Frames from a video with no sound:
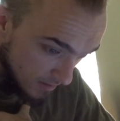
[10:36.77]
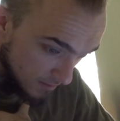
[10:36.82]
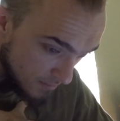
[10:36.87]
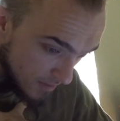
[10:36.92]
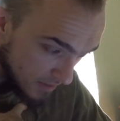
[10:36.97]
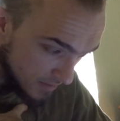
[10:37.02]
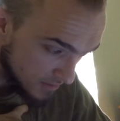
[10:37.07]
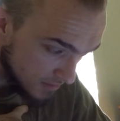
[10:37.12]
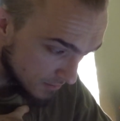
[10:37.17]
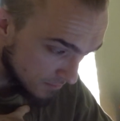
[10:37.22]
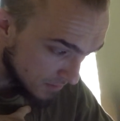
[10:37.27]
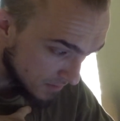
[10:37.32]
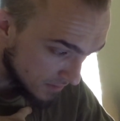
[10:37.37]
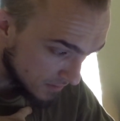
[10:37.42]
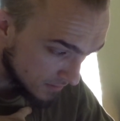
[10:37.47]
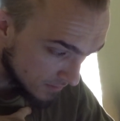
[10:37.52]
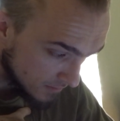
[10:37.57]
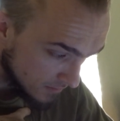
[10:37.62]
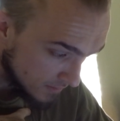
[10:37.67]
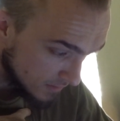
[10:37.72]
I'm actually
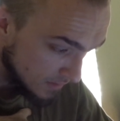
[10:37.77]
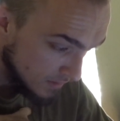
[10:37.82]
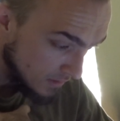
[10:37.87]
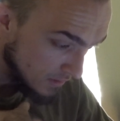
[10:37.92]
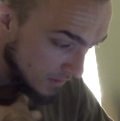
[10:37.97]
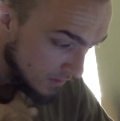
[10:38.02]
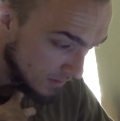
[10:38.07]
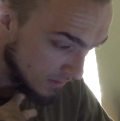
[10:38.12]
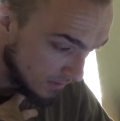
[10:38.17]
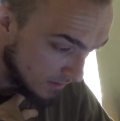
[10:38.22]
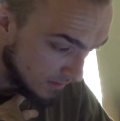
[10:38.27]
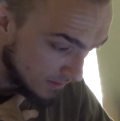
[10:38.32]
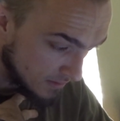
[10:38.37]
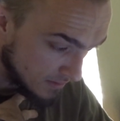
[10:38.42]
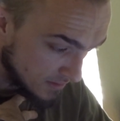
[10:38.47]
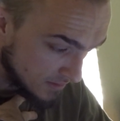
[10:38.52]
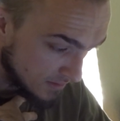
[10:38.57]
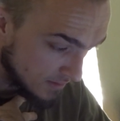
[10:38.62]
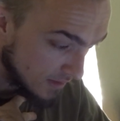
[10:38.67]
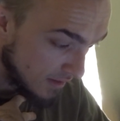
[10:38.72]
being
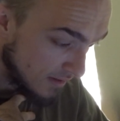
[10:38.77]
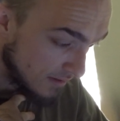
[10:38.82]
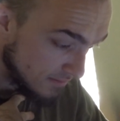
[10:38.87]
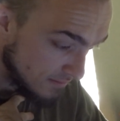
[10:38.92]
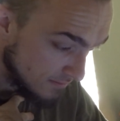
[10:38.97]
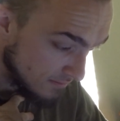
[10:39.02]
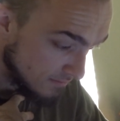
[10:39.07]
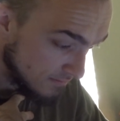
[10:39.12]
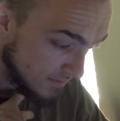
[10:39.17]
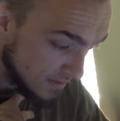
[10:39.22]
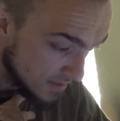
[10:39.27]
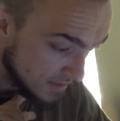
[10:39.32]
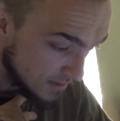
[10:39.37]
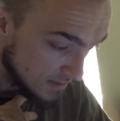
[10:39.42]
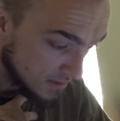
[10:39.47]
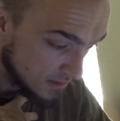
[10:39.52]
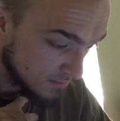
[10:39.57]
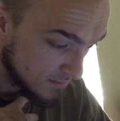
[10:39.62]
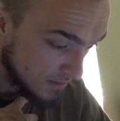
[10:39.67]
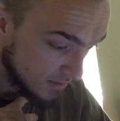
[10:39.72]
honest that venting
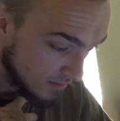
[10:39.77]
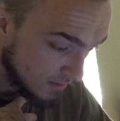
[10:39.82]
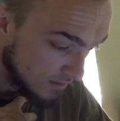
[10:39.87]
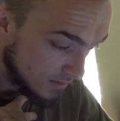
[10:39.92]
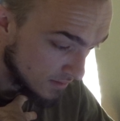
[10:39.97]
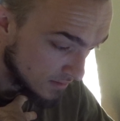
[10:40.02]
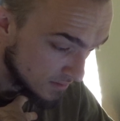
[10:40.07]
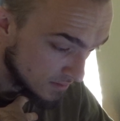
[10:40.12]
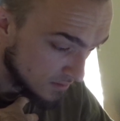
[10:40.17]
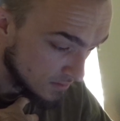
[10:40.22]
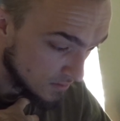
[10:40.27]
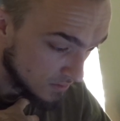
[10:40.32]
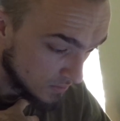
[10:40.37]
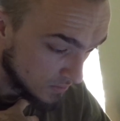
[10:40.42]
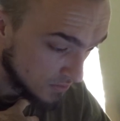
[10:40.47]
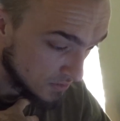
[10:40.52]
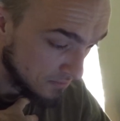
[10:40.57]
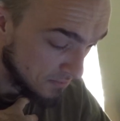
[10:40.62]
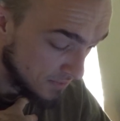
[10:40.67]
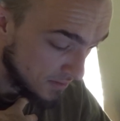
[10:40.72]
to my audience on
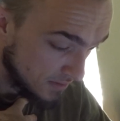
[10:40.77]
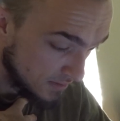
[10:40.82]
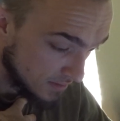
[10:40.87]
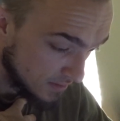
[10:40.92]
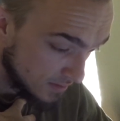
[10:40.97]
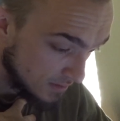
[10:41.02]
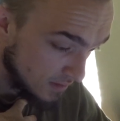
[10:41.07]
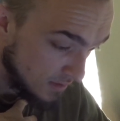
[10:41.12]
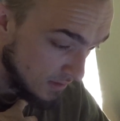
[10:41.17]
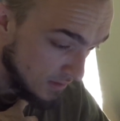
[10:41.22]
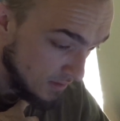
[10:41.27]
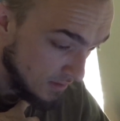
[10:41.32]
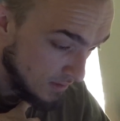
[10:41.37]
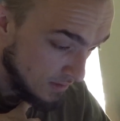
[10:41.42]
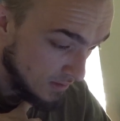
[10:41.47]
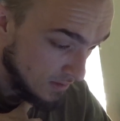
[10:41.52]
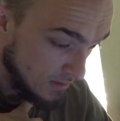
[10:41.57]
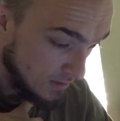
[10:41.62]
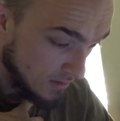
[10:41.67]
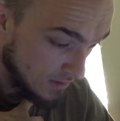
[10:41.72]
social media
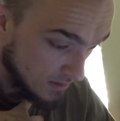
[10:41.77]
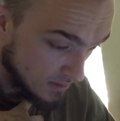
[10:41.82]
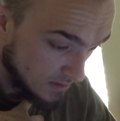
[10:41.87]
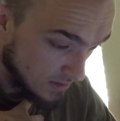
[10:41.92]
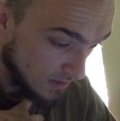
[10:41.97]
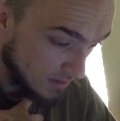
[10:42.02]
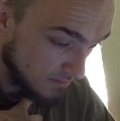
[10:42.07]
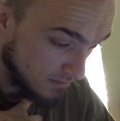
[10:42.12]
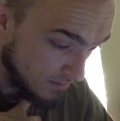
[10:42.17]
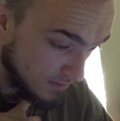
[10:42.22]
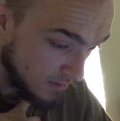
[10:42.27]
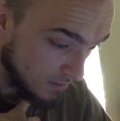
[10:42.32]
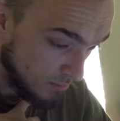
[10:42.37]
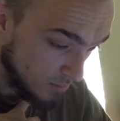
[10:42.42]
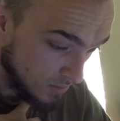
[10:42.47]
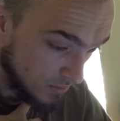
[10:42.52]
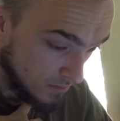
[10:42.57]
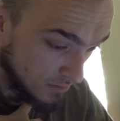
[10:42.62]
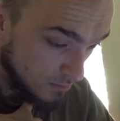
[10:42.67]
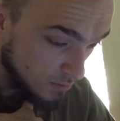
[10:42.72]
has definitely
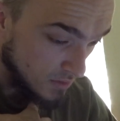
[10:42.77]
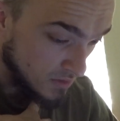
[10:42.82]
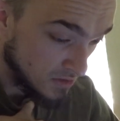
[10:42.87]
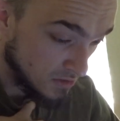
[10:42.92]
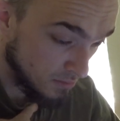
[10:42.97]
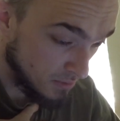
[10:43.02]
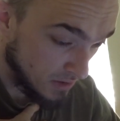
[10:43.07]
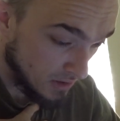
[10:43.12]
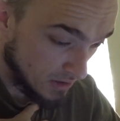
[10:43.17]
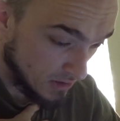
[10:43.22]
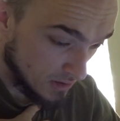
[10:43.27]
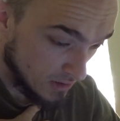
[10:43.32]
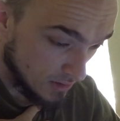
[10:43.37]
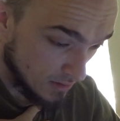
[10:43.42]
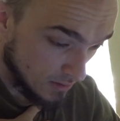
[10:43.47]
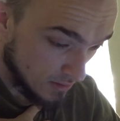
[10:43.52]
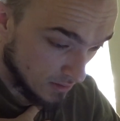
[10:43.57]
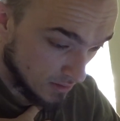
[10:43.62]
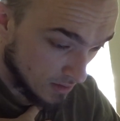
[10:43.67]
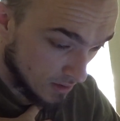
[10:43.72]
improved my speech
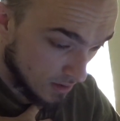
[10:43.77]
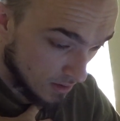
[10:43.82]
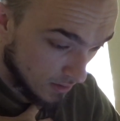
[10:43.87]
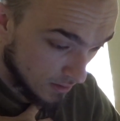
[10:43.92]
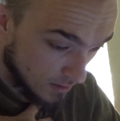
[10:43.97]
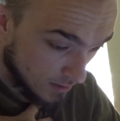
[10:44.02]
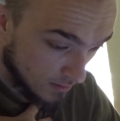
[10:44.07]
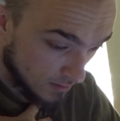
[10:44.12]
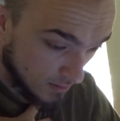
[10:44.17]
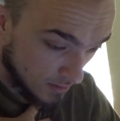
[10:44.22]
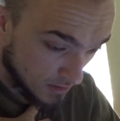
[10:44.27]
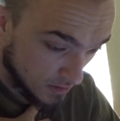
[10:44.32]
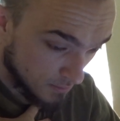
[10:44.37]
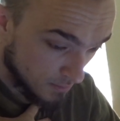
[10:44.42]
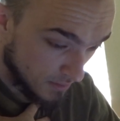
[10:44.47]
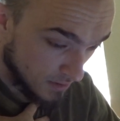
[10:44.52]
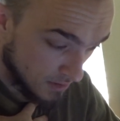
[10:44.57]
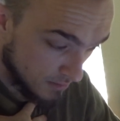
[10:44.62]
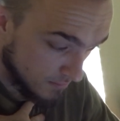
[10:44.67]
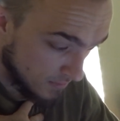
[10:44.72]
in talking and
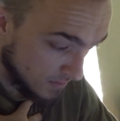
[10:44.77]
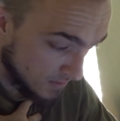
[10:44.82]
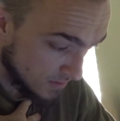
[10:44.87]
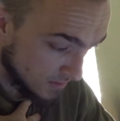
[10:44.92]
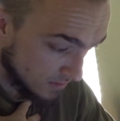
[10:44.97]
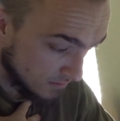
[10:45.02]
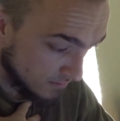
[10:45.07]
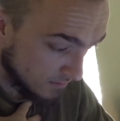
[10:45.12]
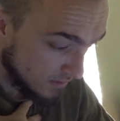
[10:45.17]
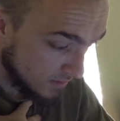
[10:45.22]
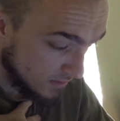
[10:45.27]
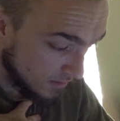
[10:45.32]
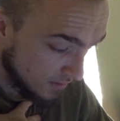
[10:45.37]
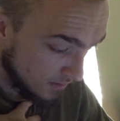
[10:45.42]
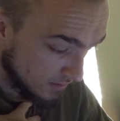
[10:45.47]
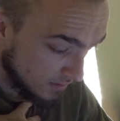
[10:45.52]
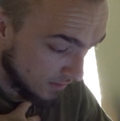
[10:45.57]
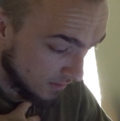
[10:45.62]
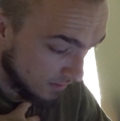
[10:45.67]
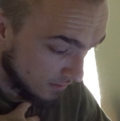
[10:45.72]
explaining myself on the
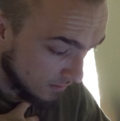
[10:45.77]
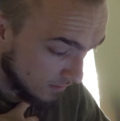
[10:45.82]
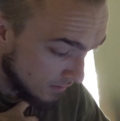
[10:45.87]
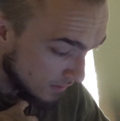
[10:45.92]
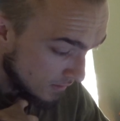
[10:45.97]
internet.